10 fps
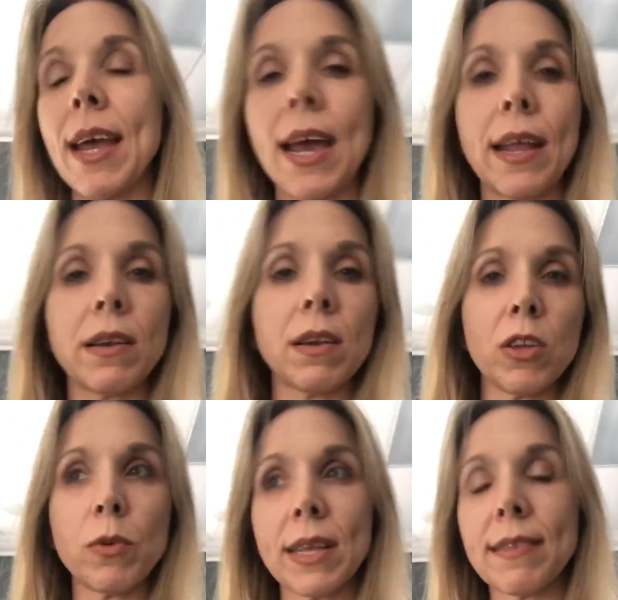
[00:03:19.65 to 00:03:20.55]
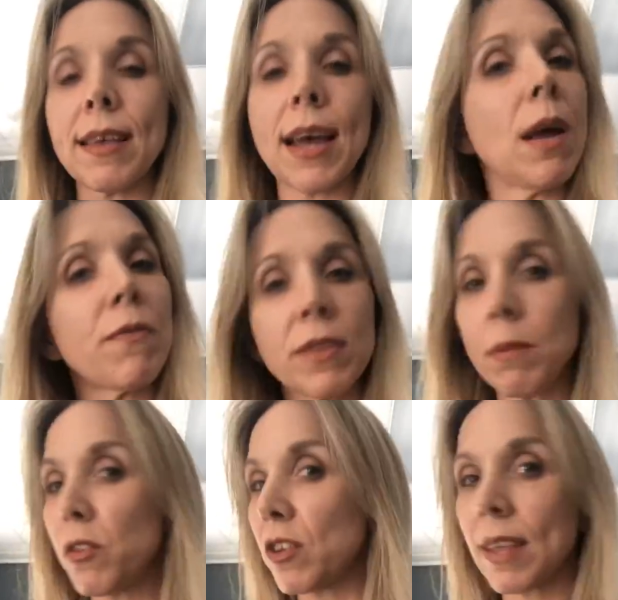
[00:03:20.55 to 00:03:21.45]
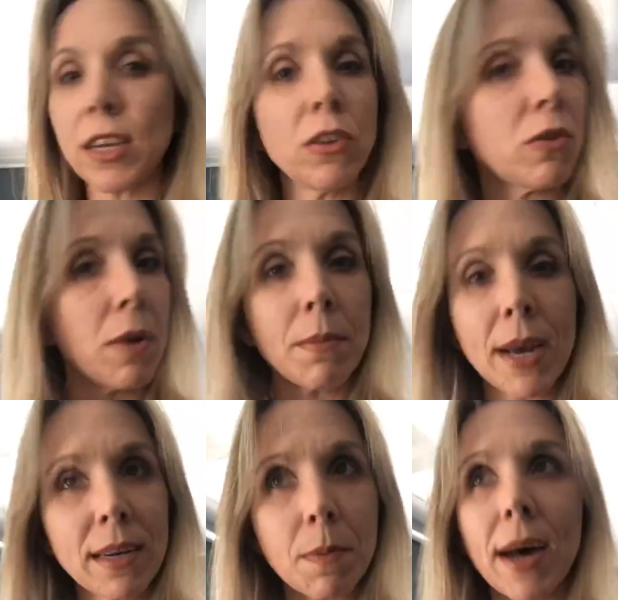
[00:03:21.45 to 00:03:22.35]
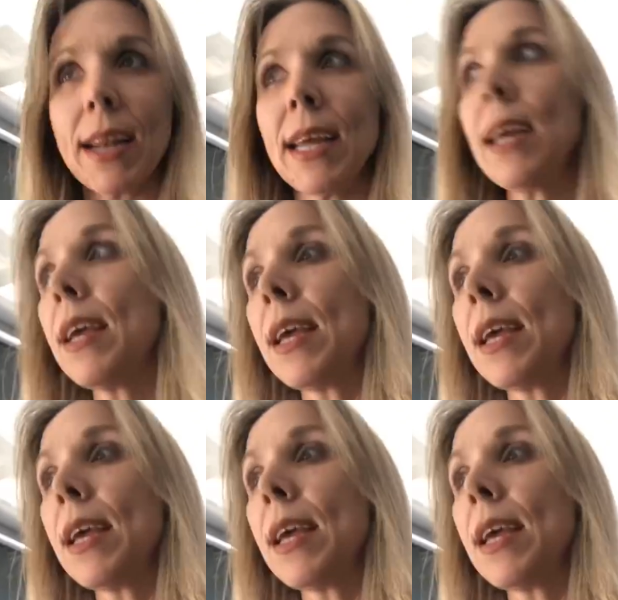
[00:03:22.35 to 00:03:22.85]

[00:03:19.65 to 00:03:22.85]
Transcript: and you can sign up for them just like you do on MindBody.